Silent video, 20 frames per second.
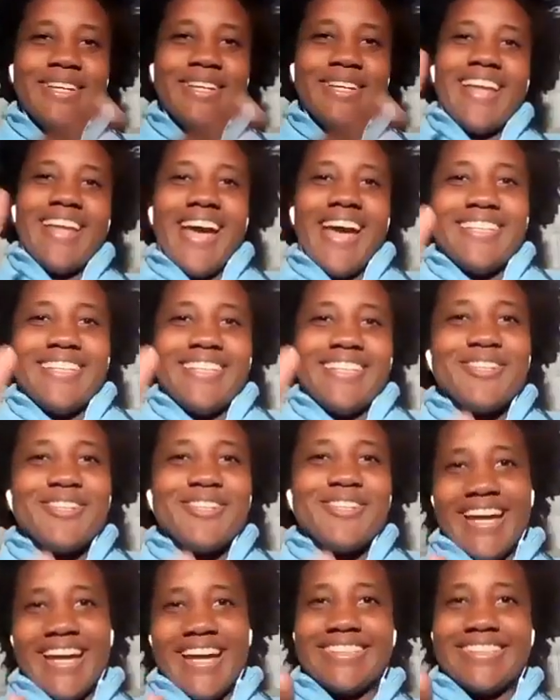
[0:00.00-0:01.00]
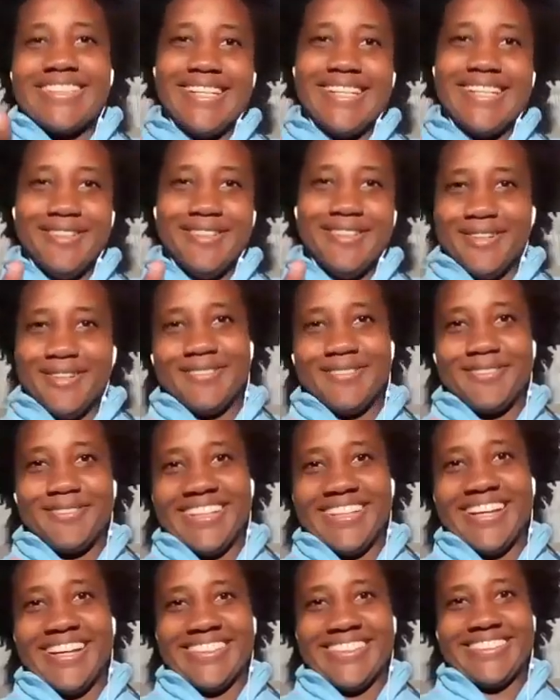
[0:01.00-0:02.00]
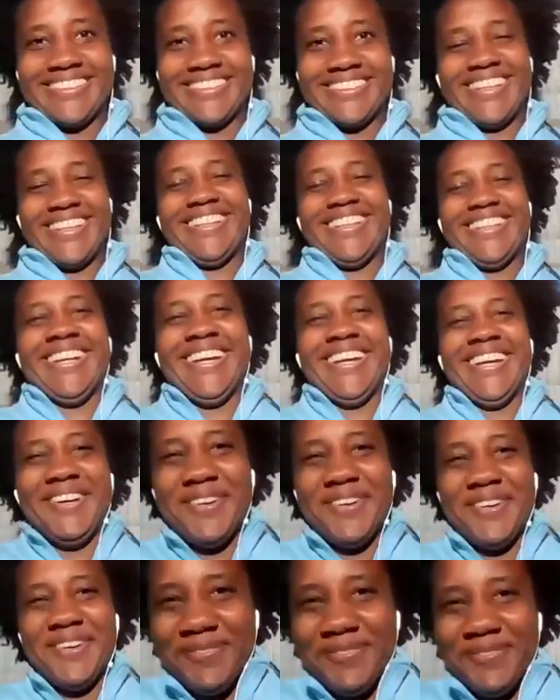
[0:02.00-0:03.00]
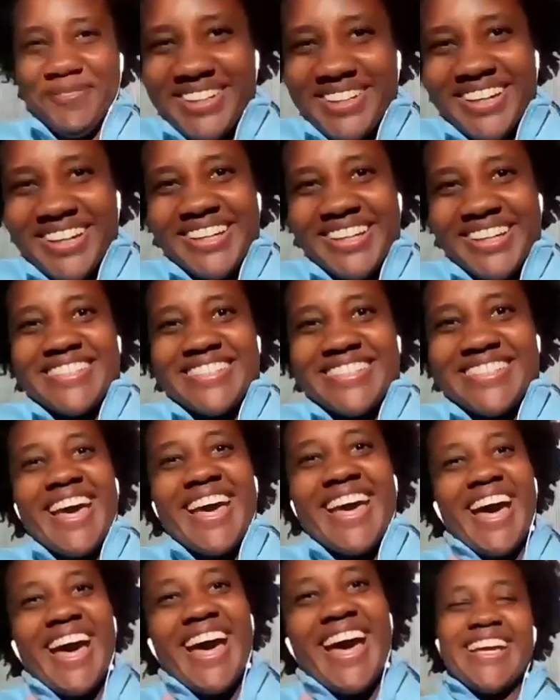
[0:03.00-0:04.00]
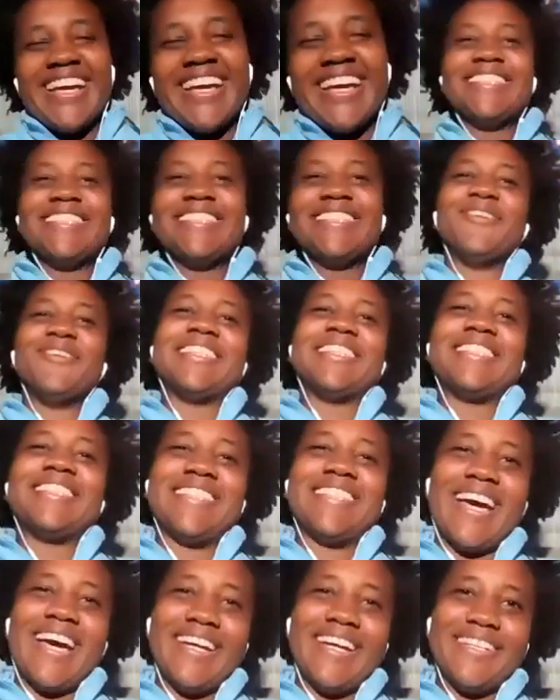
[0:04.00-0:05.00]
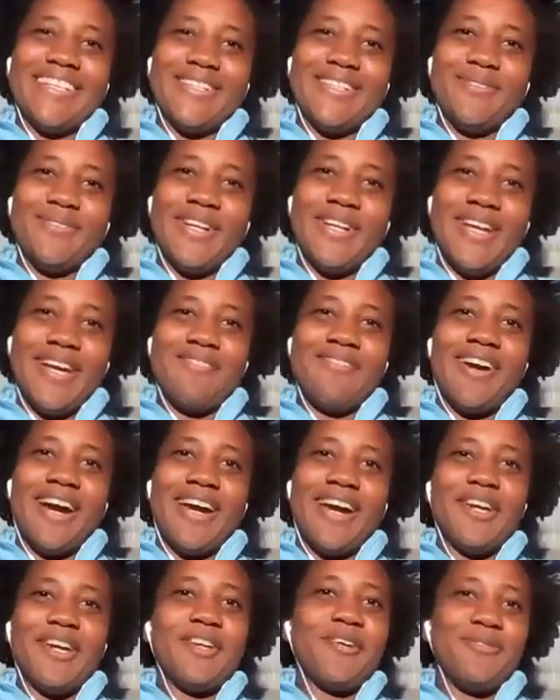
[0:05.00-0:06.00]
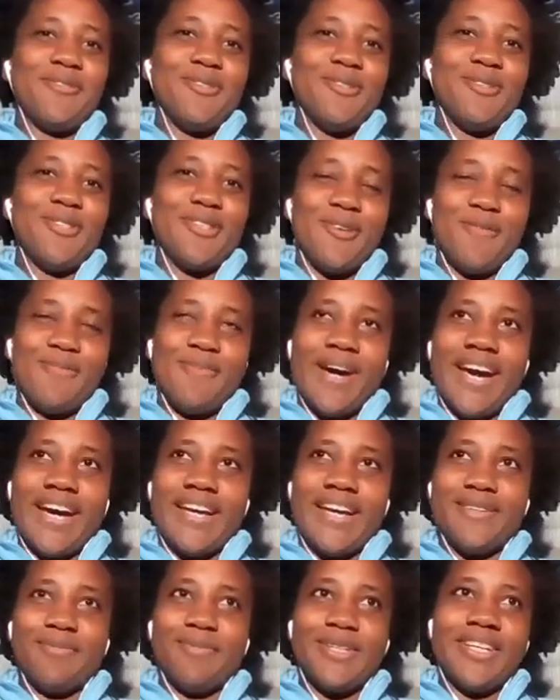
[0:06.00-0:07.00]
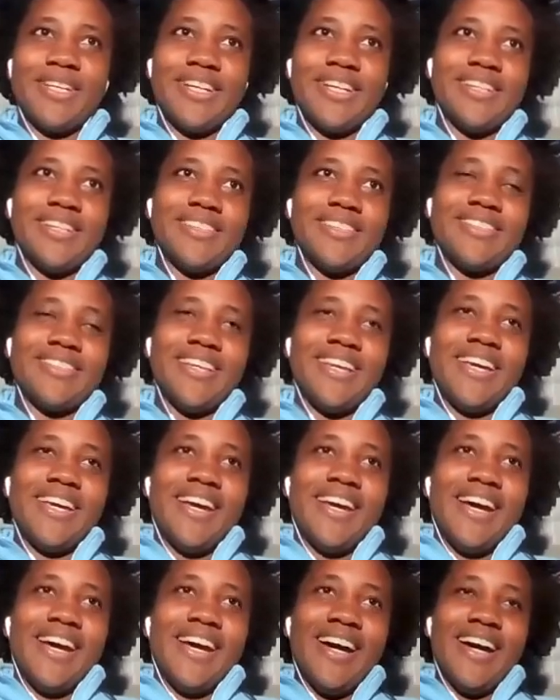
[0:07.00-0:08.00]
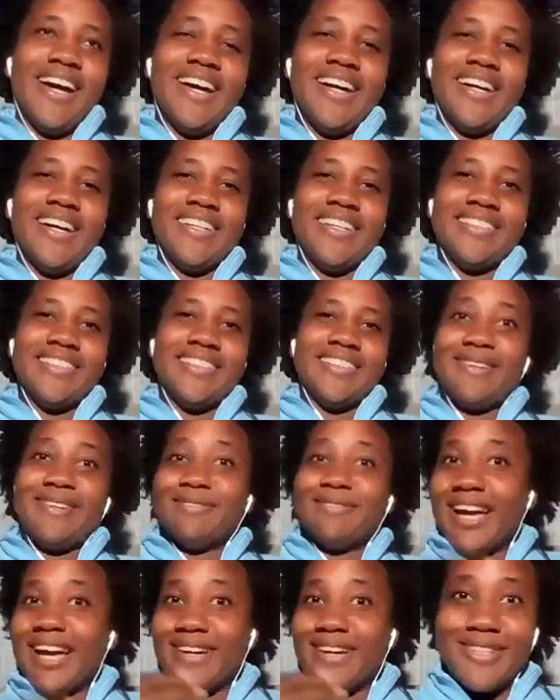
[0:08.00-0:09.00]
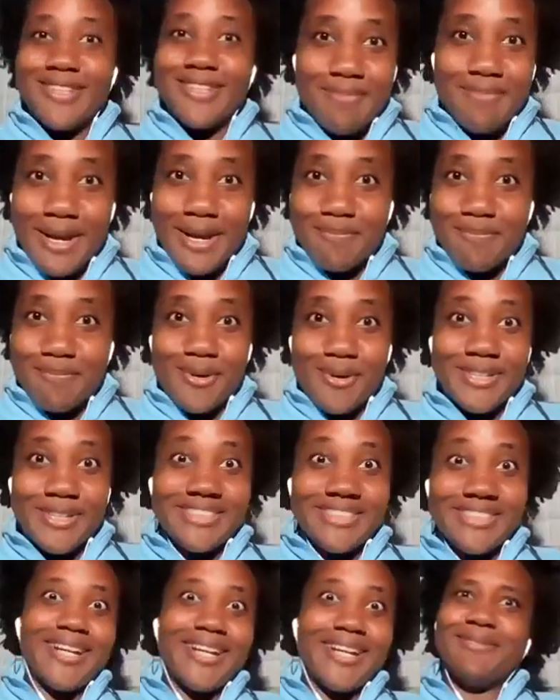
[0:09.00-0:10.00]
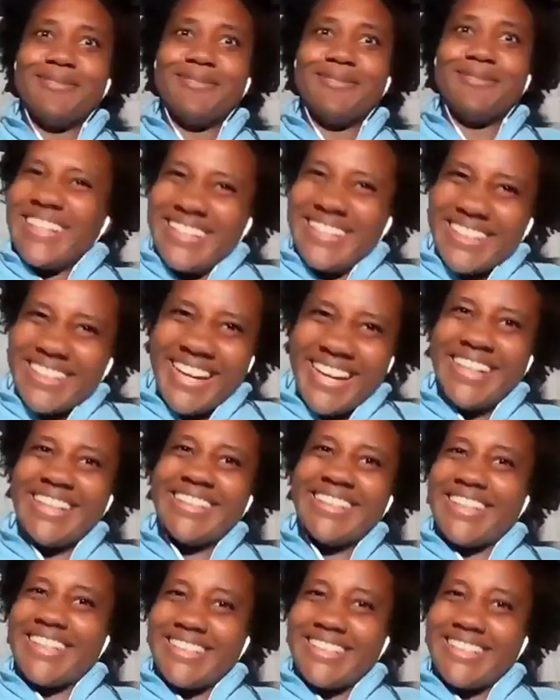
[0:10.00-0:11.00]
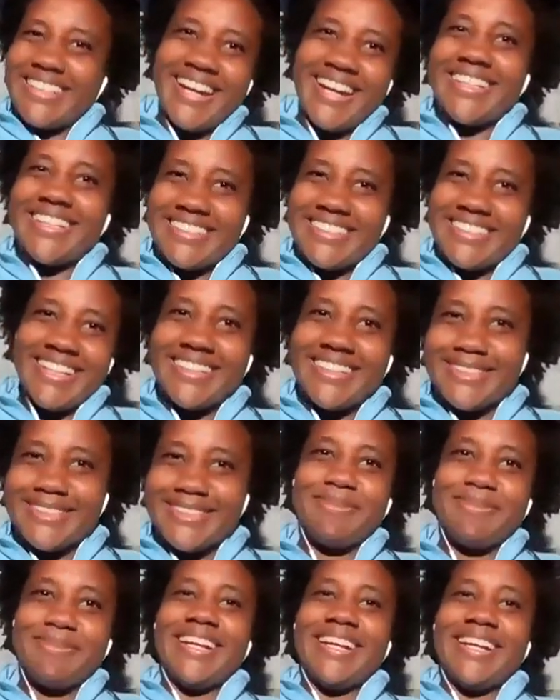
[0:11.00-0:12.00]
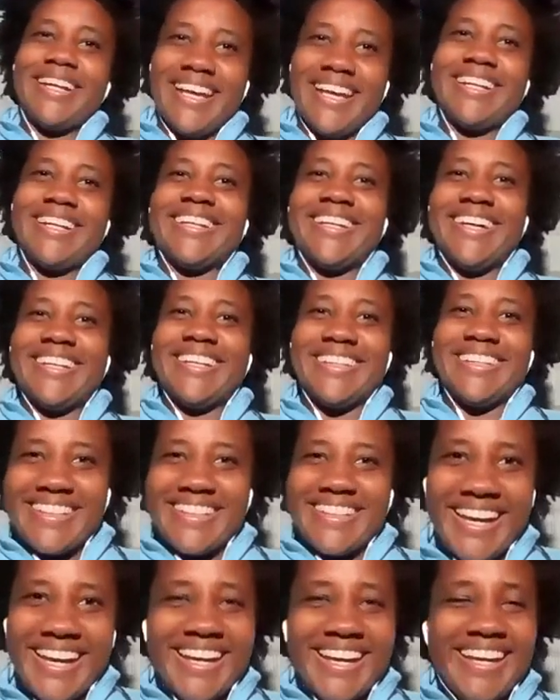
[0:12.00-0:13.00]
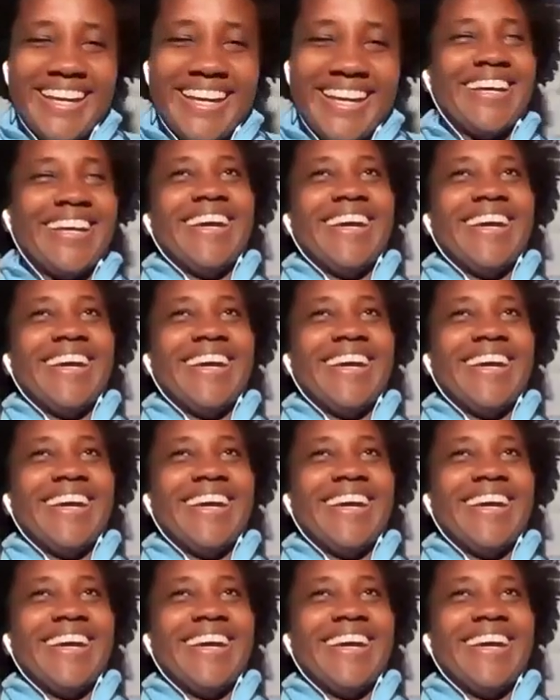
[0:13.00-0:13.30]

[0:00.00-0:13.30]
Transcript: try not to interrupt the guests because I get so excited whenever I interview somebody because sometimes they make points and I'm like, yes, I tried to tell somebody that the other day.